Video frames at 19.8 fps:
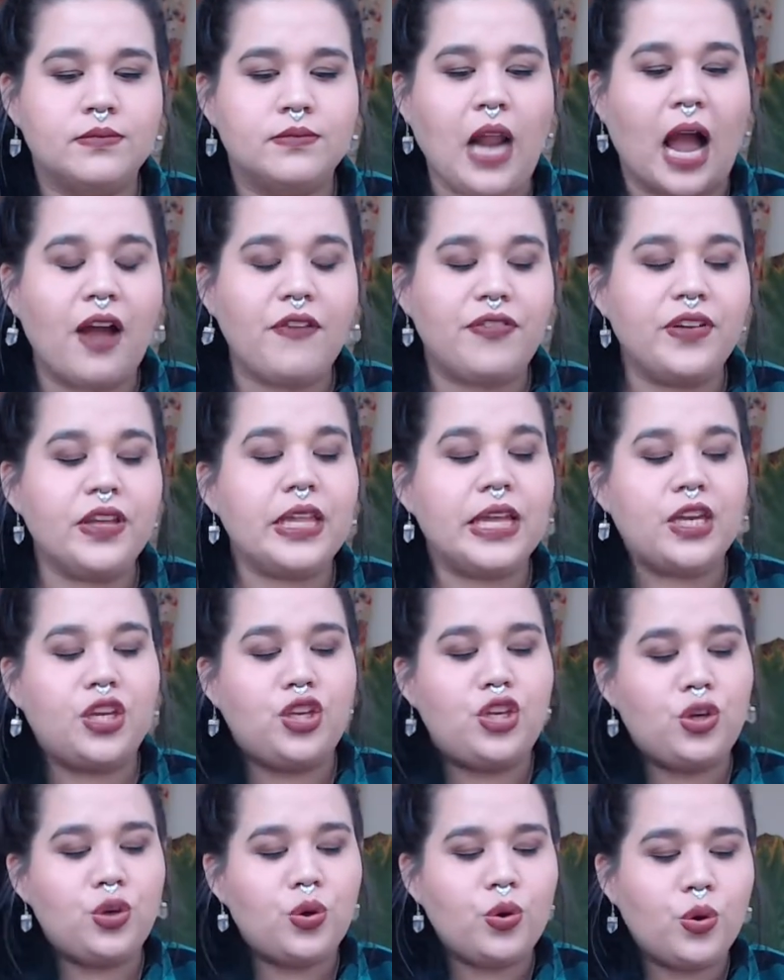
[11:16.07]
I feel like
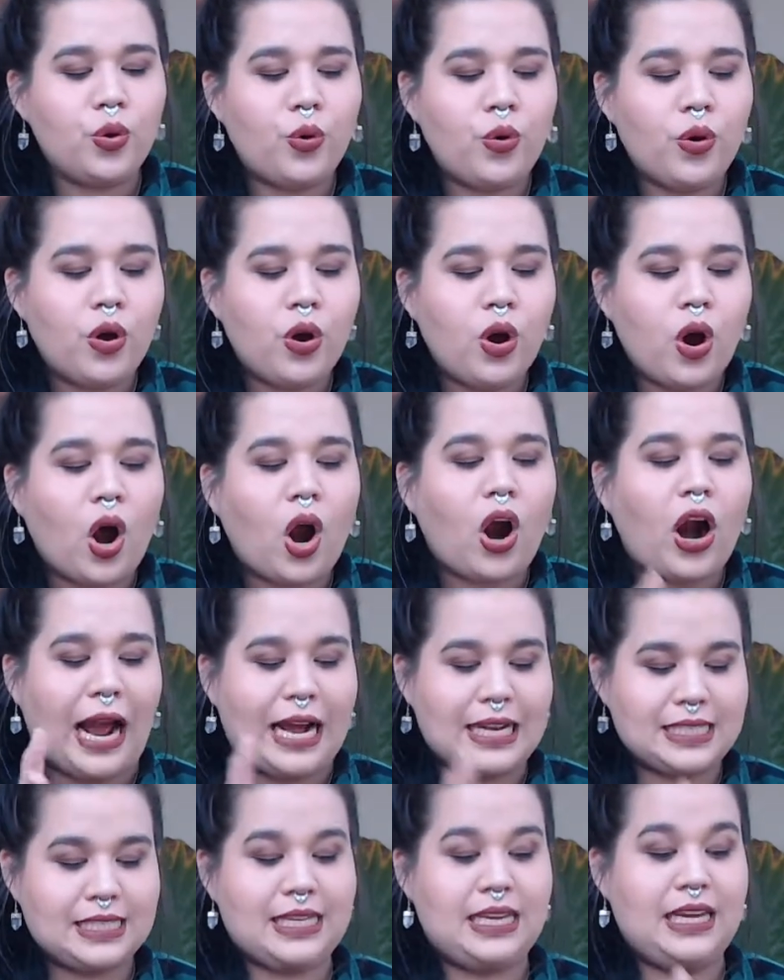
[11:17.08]
you are
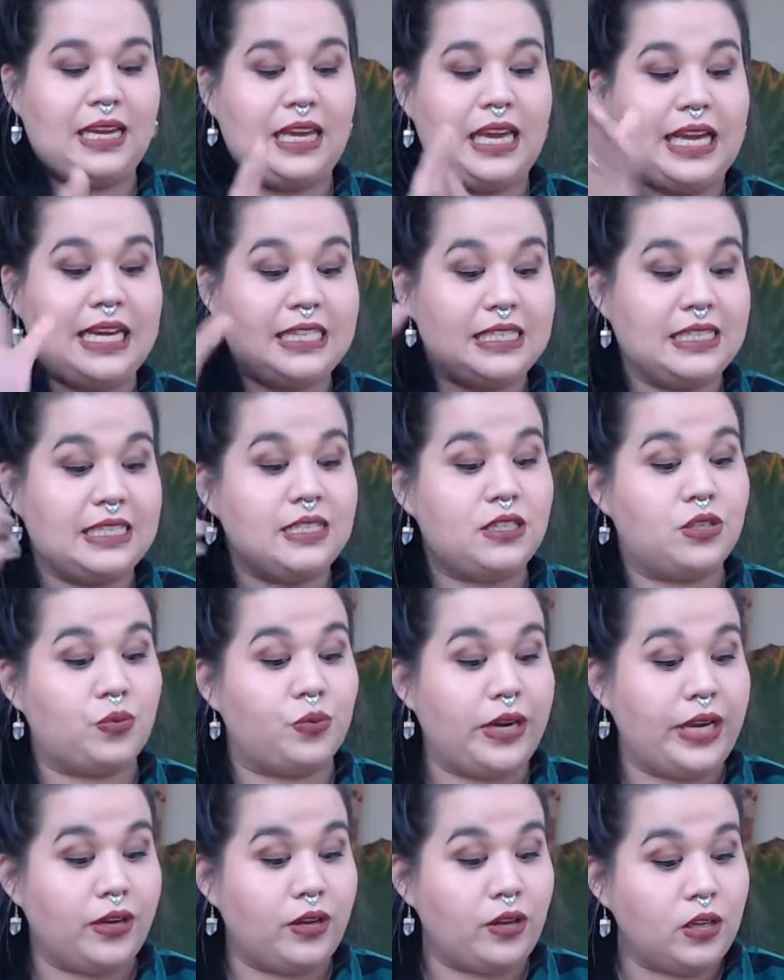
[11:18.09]
asking, is this
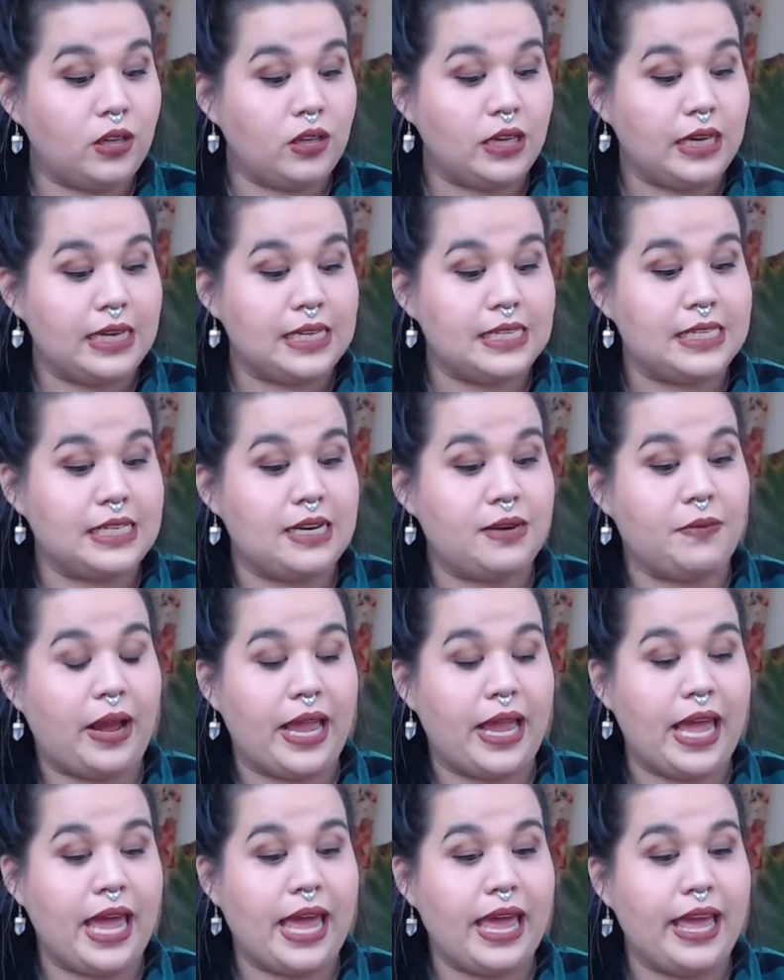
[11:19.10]
real? Is it in my
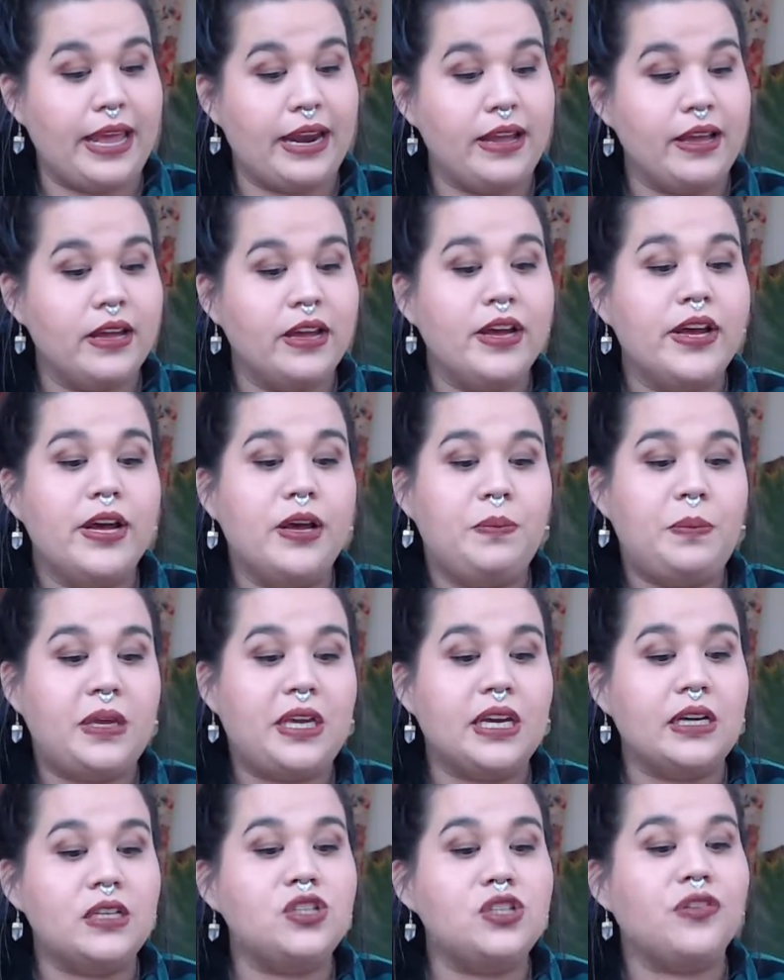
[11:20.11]
head?
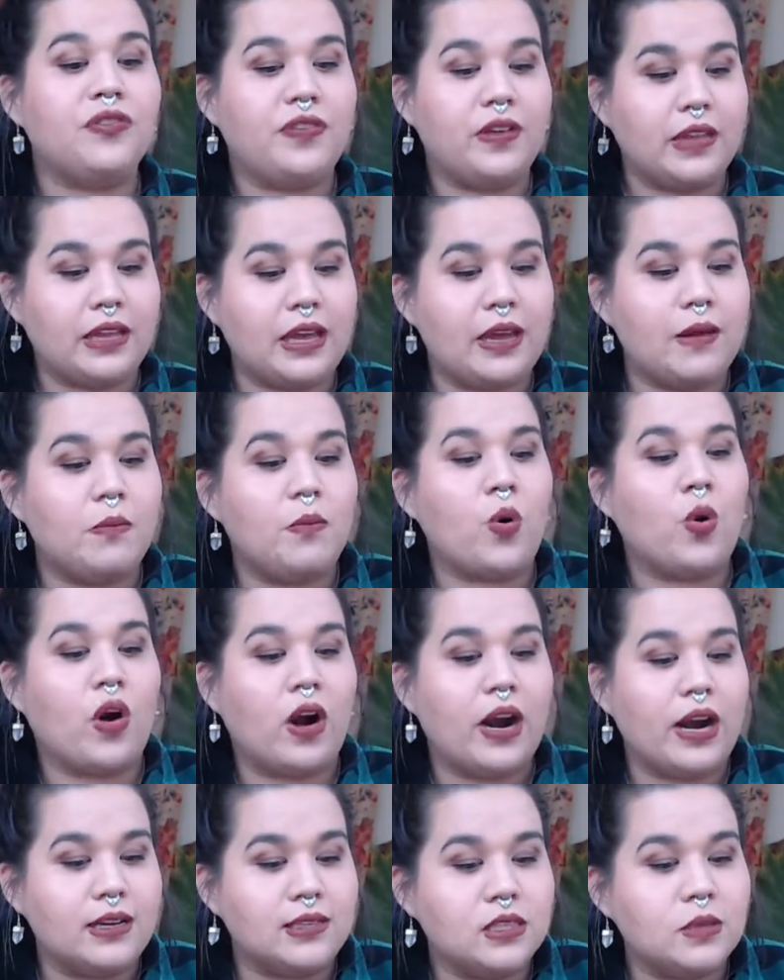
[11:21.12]
Because you're feeling it more
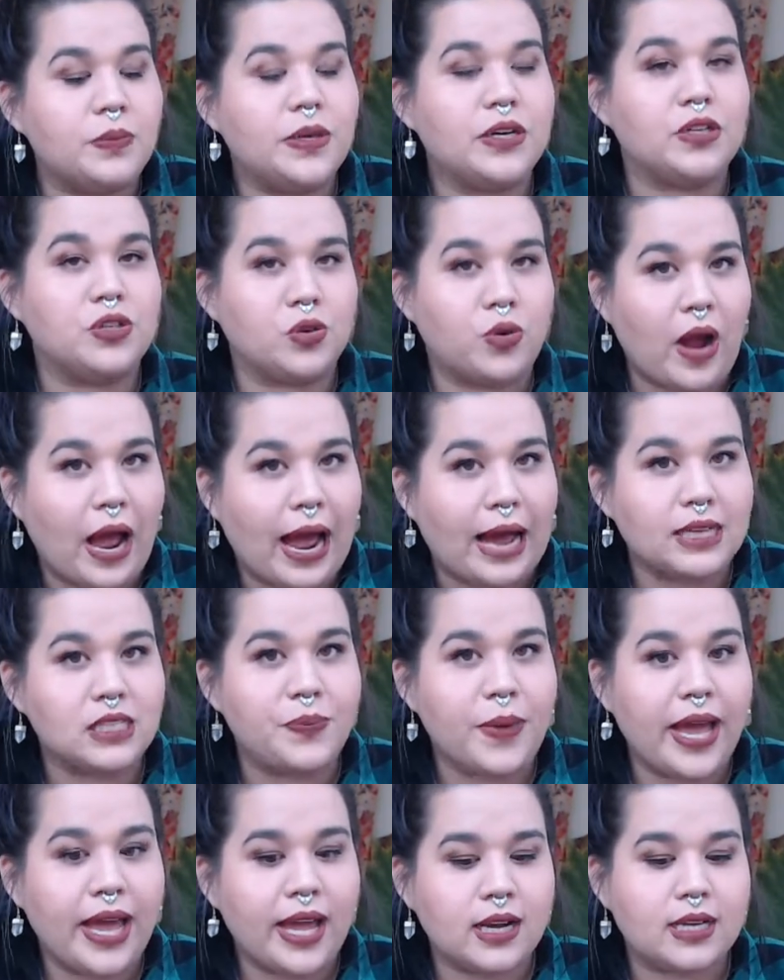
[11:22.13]
in a spiritual
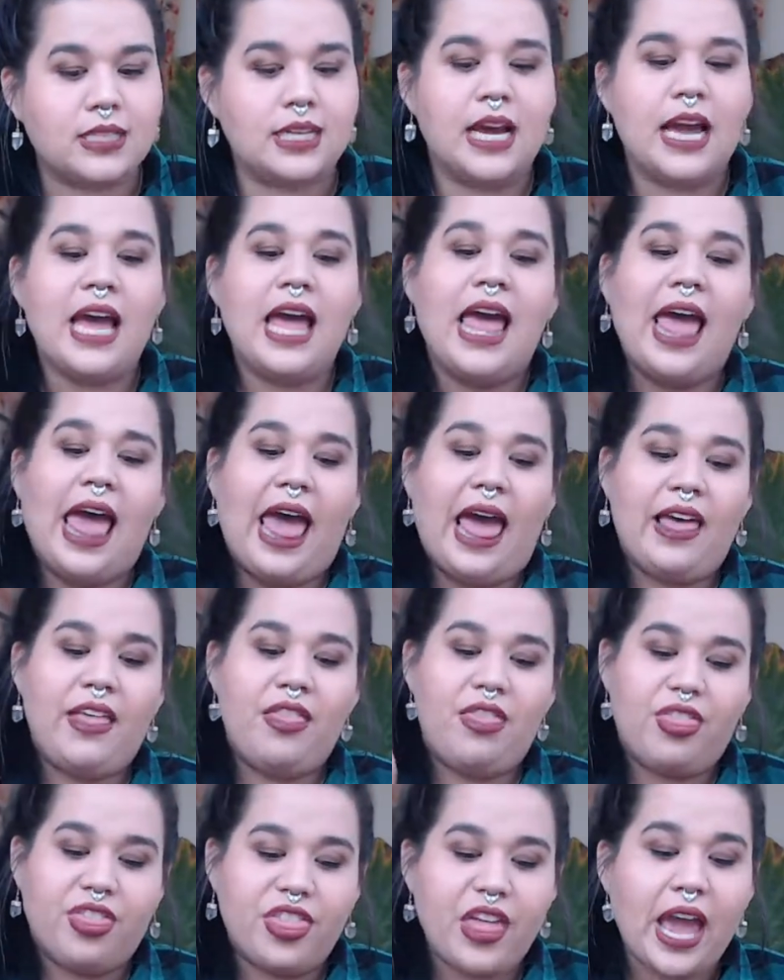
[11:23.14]
aspect, and
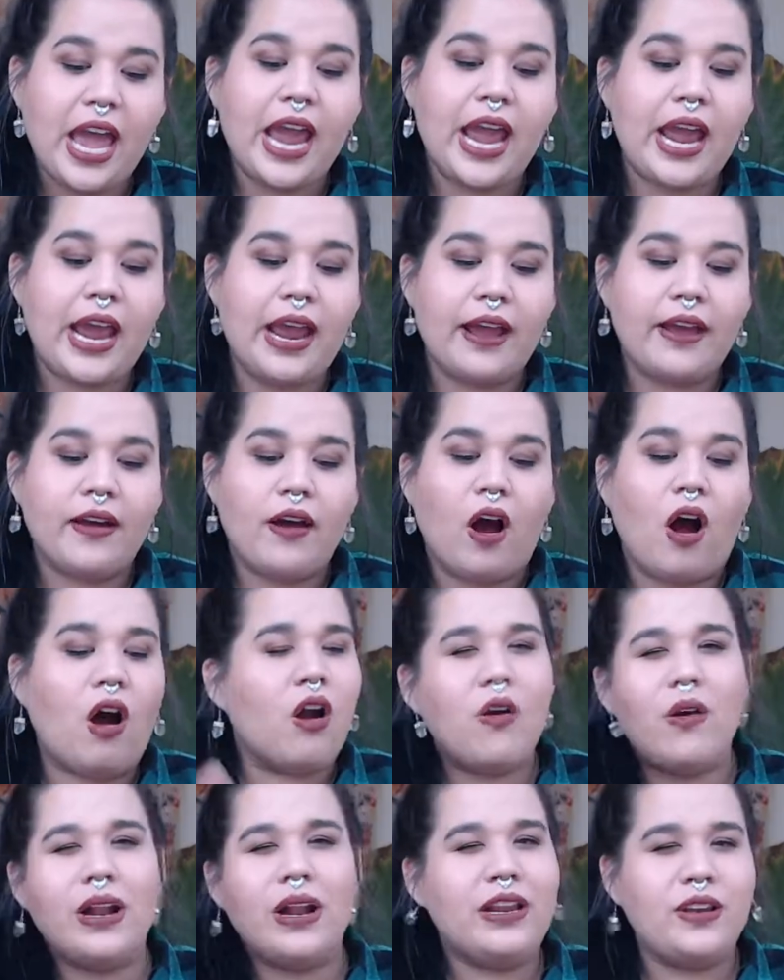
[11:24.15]
they
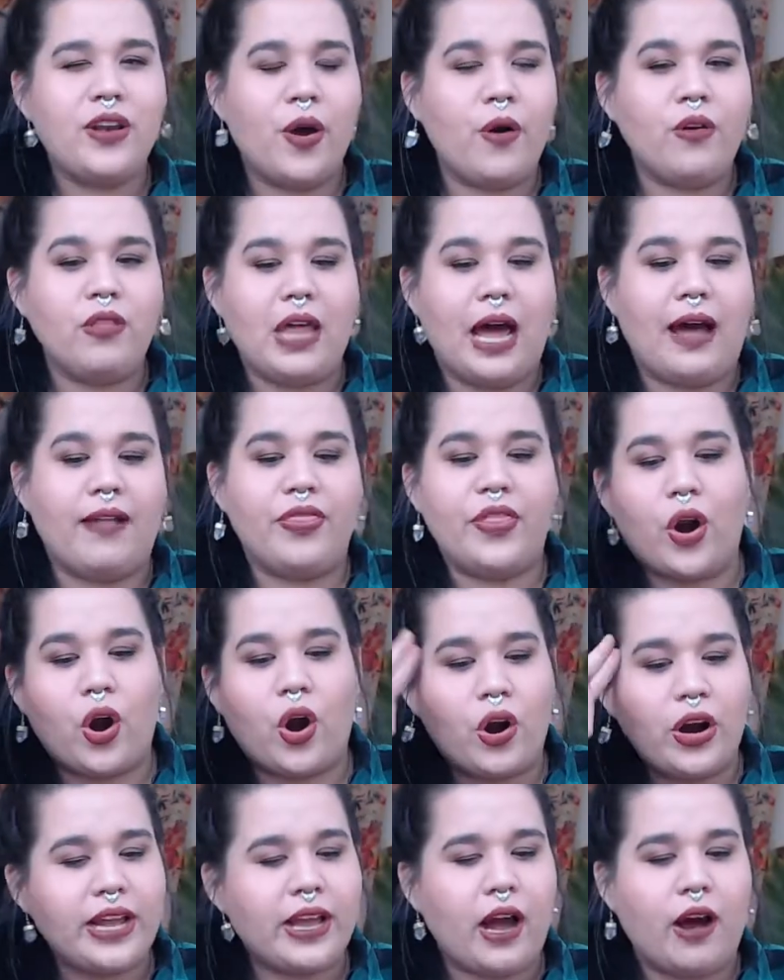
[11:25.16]
already know that. They're
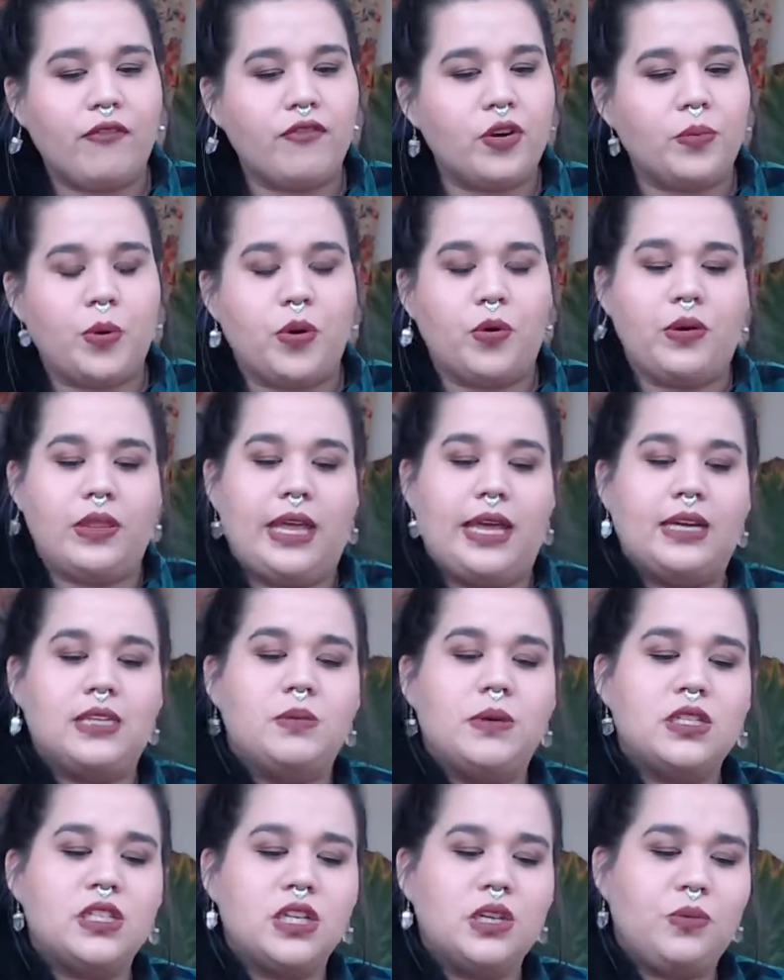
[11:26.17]
already comfortable with it,
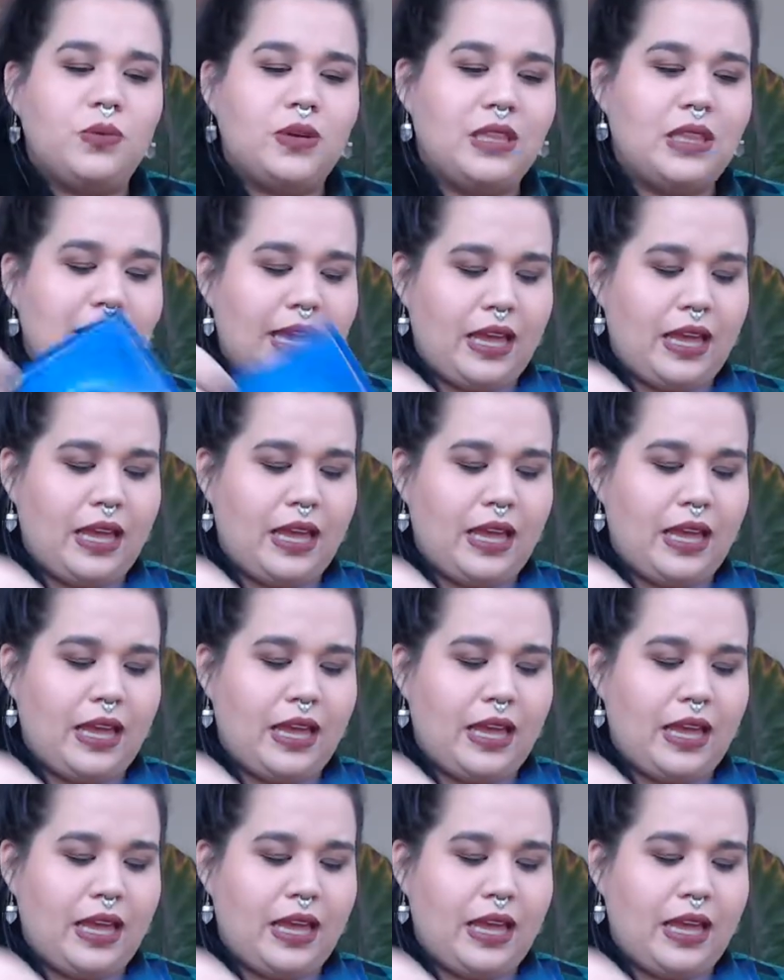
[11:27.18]
especially with, like,